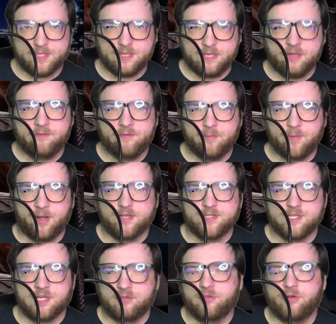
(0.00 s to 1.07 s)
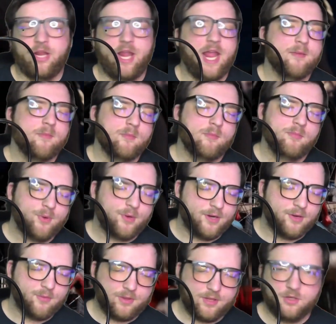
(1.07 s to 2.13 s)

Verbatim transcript: the film by itself. You can't put it within the